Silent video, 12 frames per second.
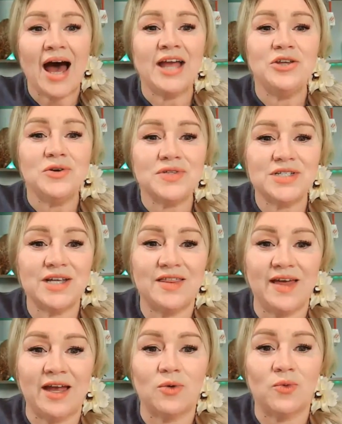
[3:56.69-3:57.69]
I used to
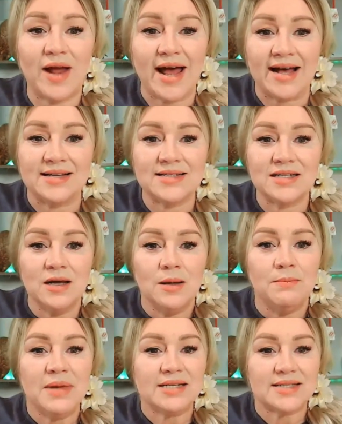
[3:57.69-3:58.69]
think rest
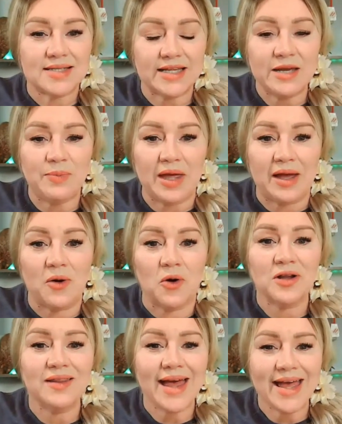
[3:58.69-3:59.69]
meant sleeping
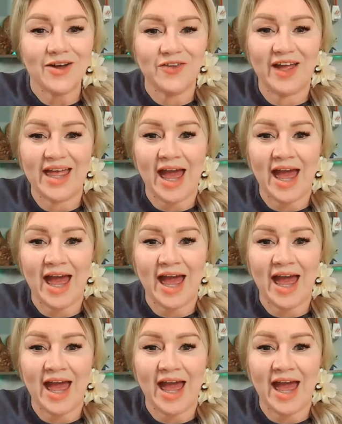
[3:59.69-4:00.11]
or laying on the